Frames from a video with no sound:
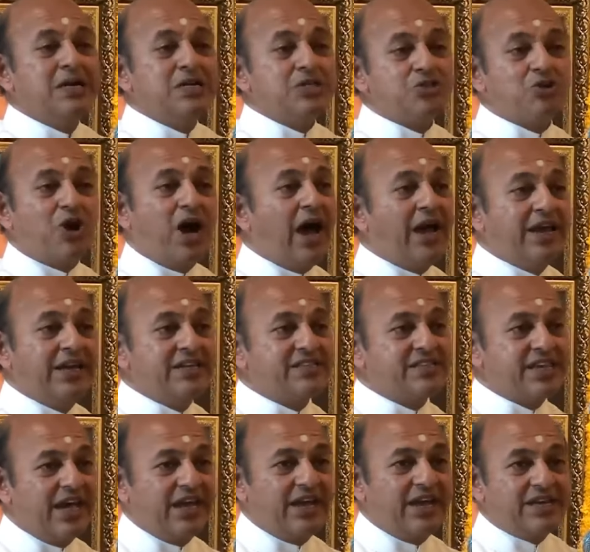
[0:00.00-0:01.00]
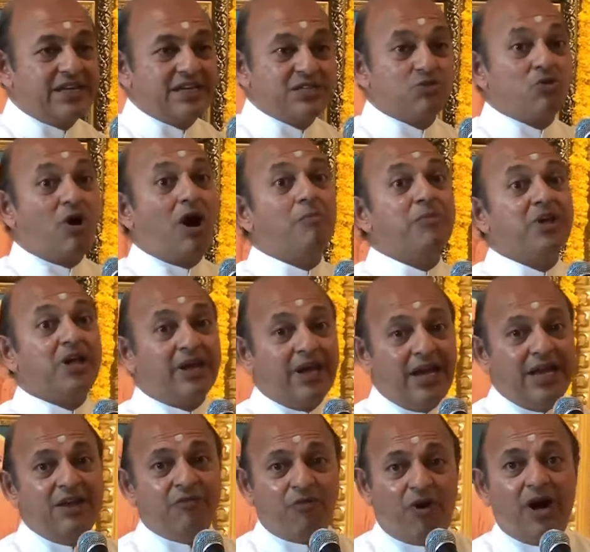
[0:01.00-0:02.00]
So I decided, Swami
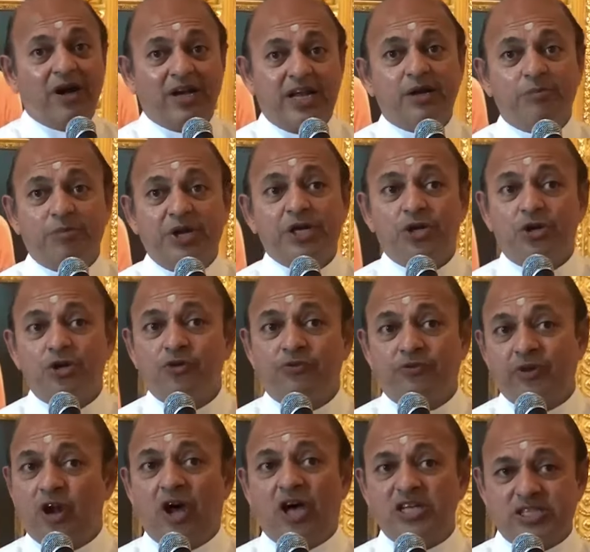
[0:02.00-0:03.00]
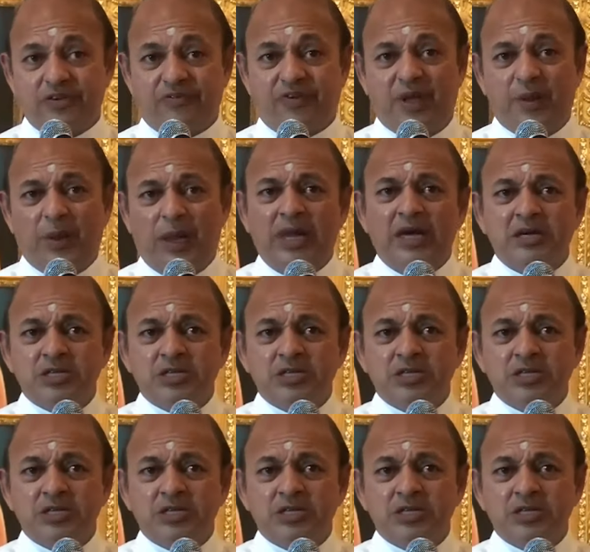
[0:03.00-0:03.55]
really wanted me to do philosophy.